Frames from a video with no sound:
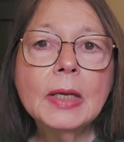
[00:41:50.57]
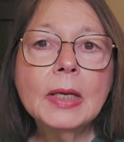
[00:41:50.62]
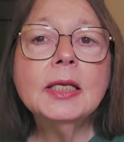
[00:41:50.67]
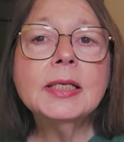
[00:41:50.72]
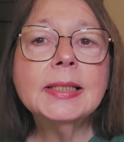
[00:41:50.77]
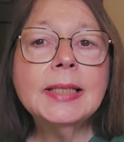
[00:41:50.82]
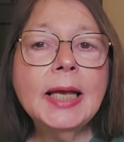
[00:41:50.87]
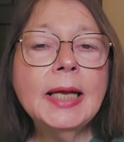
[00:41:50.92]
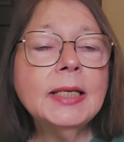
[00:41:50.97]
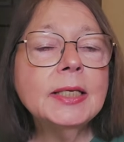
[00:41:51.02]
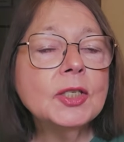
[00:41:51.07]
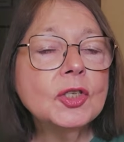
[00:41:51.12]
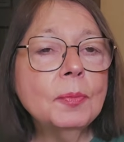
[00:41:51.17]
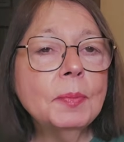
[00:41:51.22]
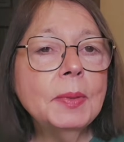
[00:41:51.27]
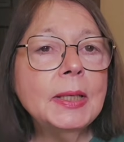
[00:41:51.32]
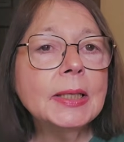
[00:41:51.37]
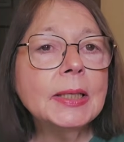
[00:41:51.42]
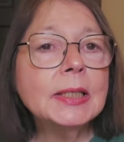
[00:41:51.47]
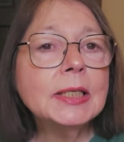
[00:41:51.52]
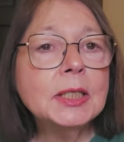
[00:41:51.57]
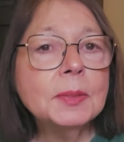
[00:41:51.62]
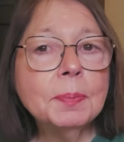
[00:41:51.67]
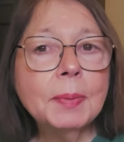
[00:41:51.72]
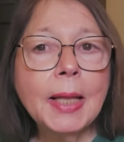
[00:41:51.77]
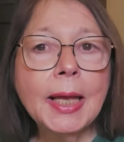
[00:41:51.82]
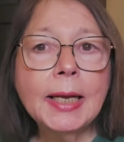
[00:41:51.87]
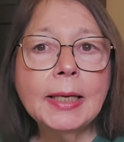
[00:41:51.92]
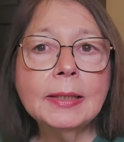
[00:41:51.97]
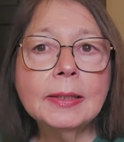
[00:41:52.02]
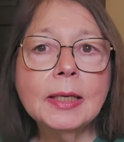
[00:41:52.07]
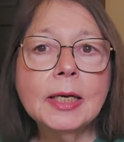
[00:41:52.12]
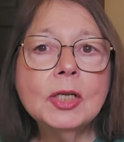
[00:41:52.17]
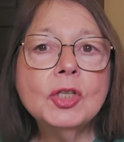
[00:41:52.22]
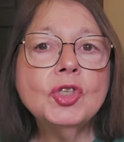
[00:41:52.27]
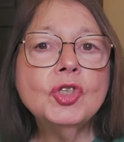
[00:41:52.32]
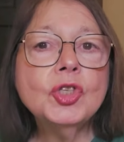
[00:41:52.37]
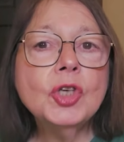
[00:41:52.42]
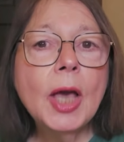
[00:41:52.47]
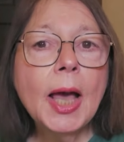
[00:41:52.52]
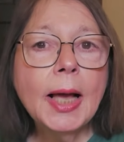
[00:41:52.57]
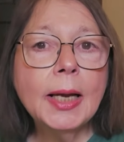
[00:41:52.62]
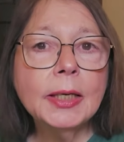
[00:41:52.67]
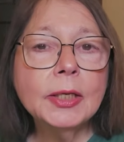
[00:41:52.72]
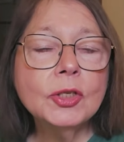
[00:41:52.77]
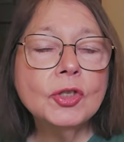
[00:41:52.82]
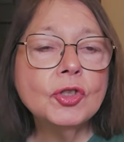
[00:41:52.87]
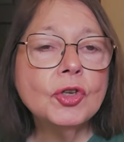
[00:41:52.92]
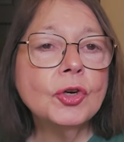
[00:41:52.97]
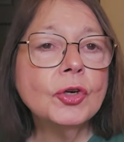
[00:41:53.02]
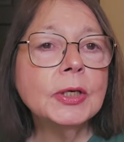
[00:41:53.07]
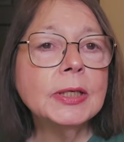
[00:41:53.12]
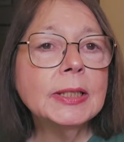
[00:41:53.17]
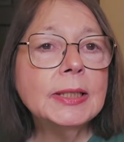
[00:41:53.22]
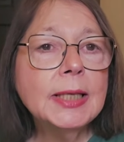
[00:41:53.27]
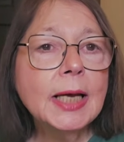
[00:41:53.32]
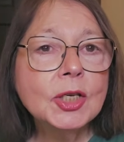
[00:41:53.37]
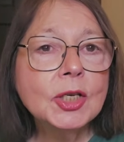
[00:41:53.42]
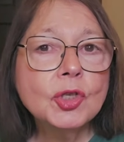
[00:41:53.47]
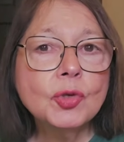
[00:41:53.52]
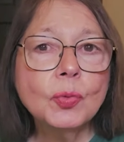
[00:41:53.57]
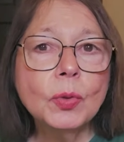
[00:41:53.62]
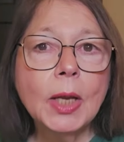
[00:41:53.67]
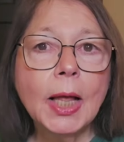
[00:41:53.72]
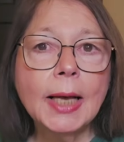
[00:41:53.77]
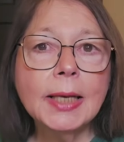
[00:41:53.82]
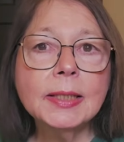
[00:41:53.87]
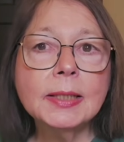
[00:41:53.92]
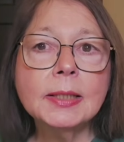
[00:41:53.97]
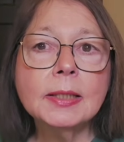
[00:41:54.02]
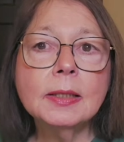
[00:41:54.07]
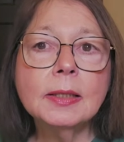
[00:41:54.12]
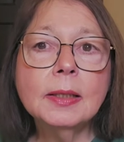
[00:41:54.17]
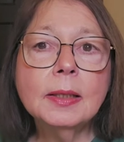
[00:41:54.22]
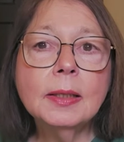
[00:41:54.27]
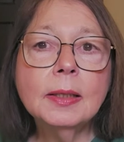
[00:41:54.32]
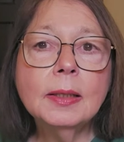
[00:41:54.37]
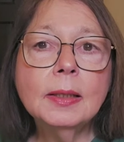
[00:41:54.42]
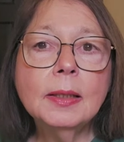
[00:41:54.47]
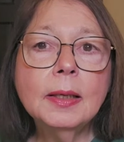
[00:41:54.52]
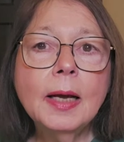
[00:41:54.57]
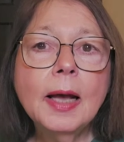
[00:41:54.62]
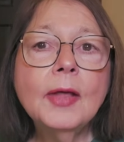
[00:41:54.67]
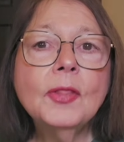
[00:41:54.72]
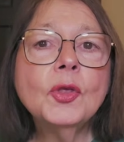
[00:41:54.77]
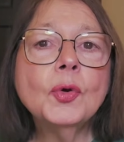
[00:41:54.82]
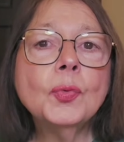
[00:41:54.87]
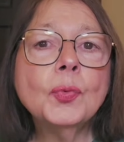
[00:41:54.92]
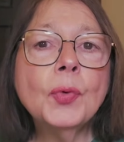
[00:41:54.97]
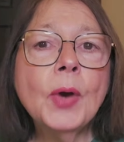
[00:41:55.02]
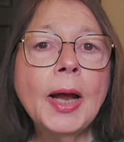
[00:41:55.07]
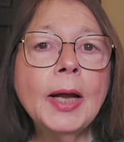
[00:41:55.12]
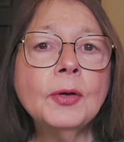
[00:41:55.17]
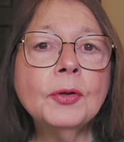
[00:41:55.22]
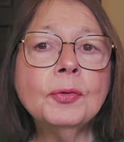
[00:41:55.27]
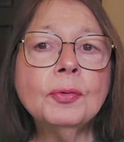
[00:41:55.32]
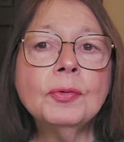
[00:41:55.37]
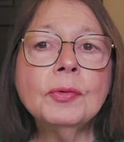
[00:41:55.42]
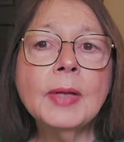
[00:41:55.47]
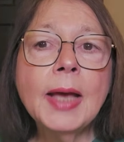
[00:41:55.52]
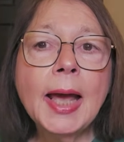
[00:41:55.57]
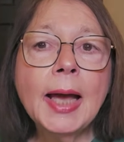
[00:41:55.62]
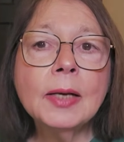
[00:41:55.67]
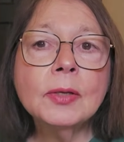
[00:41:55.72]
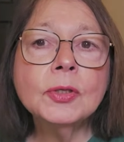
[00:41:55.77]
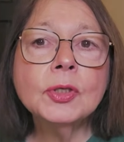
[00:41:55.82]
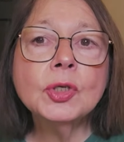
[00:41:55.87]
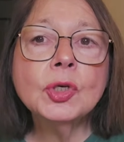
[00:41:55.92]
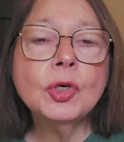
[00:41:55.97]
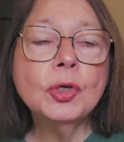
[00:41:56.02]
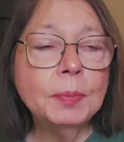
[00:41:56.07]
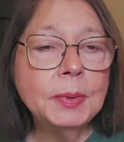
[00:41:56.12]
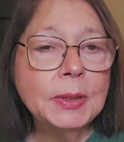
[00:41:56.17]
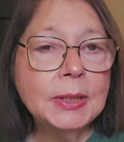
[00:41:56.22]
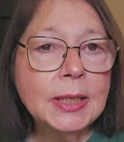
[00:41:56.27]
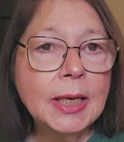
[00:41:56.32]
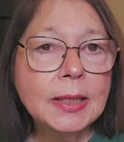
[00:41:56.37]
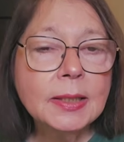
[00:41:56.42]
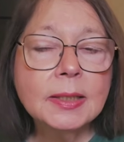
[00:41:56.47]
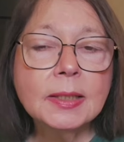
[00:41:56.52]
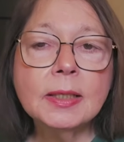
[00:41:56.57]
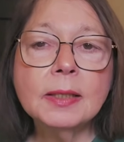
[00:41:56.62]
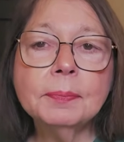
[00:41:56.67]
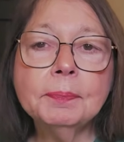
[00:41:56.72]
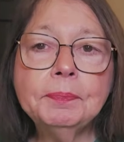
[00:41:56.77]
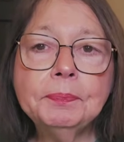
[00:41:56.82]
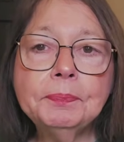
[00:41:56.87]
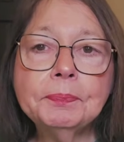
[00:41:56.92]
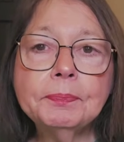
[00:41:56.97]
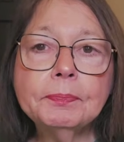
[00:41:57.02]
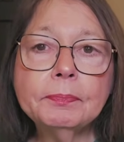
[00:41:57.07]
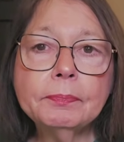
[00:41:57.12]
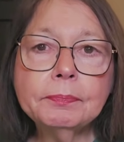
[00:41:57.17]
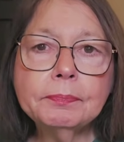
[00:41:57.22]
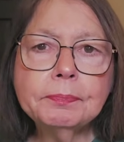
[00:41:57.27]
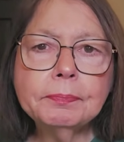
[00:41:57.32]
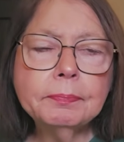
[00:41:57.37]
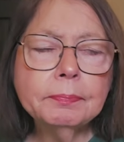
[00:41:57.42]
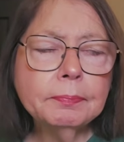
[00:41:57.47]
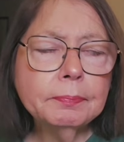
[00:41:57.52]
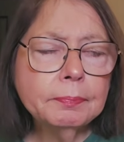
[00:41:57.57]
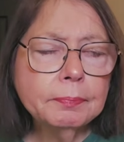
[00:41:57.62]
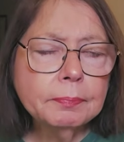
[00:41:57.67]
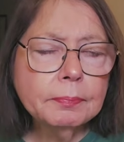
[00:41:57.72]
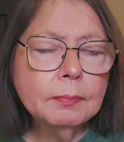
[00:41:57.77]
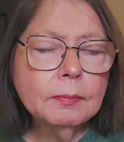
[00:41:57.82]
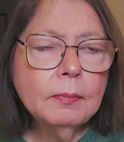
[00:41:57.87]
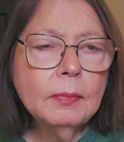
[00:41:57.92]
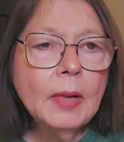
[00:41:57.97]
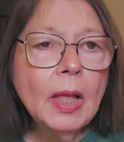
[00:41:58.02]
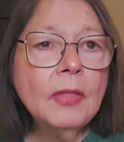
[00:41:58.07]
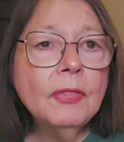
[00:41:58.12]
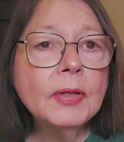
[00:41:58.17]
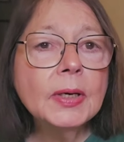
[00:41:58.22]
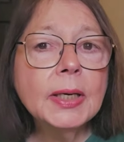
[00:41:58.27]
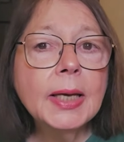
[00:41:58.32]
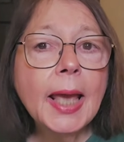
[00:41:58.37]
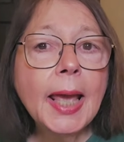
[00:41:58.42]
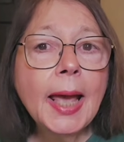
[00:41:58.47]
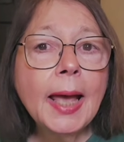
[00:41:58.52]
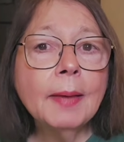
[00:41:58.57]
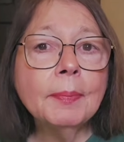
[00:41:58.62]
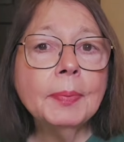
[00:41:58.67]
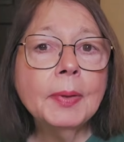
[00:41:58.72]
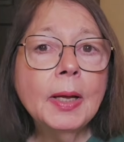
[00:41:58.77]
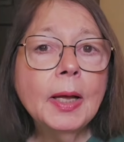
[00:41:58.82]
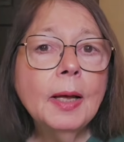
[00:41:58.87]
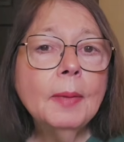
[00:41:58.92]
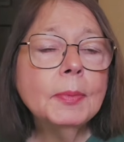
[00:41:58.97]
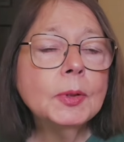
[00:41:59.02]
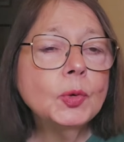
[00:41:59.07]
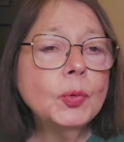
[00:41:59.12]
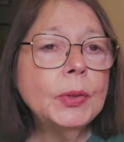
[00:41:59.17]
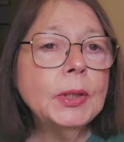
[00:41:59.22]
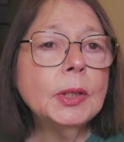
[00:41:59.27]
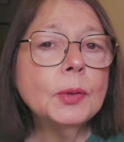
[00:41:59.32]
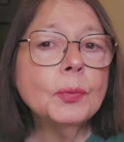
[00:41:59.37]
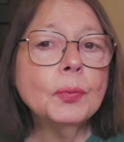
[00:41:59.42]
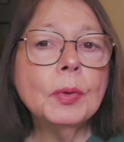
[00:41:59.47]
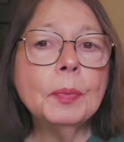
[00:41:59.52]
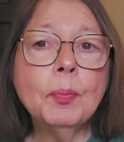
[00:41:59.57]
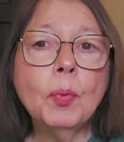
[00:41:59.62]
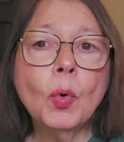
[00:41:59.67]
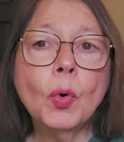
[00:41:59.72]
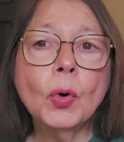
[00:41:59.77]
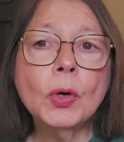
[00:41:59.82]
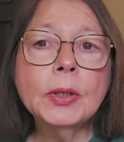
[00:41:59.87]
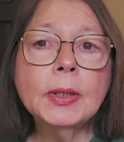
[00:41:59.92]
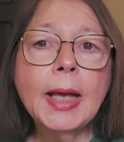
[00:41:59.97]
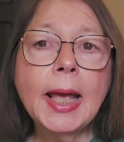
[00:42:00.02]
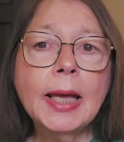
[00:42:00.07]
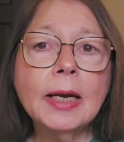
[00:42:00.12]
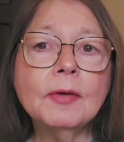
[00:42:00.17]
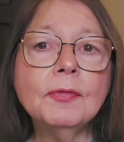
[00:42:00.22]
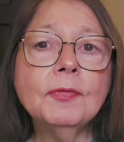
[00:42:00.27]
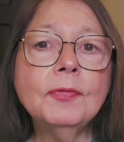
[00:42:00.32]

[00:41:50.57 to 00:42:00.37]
Stains could be explained, challenged, or contextualized. The route through the house could be tested. The gap between a report and a